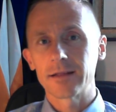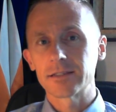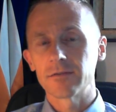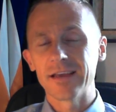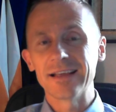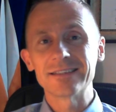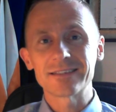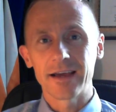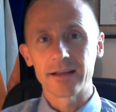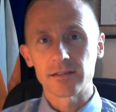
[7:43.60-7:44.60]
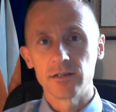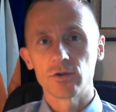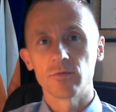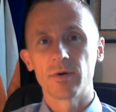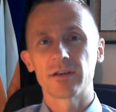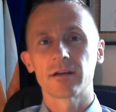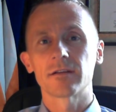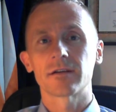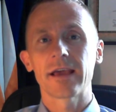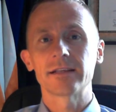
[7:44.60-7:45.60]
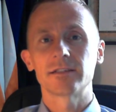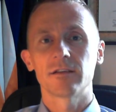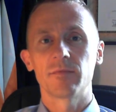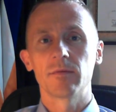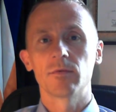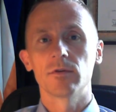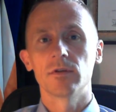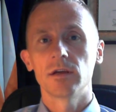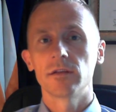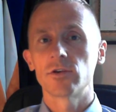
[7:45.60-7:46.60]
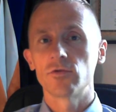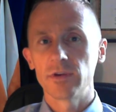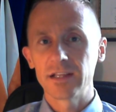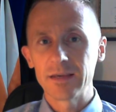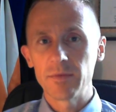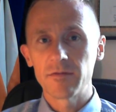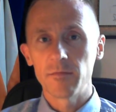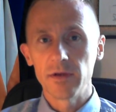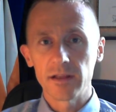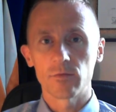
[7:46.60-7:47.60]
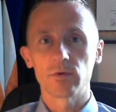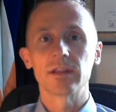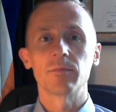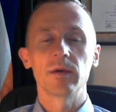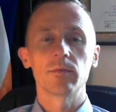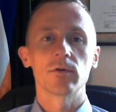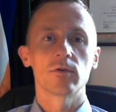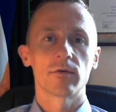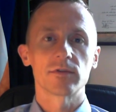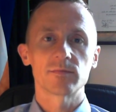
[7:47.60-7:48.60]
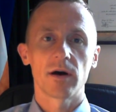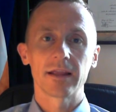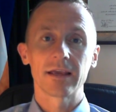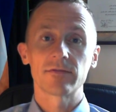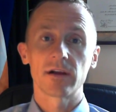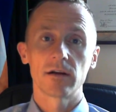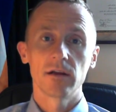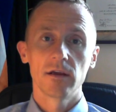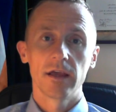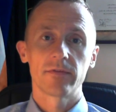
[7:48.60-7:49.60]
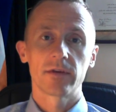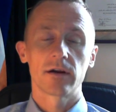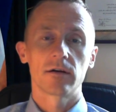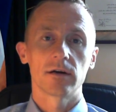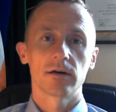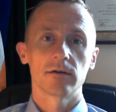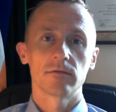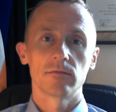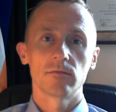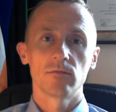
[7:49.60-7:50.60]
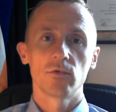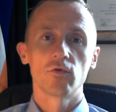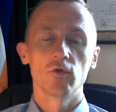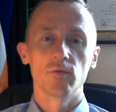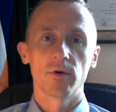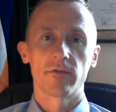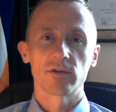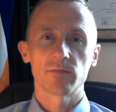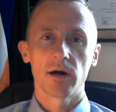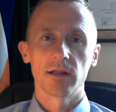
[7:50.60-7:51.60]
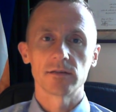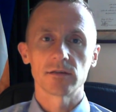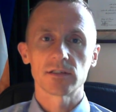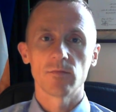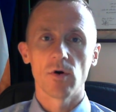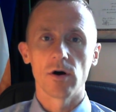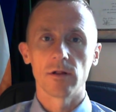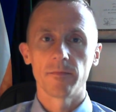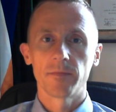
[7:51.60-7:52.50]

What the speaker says: of insights into particular cases of people. They should really be familiar with the people who are responding if their group of respondents is small.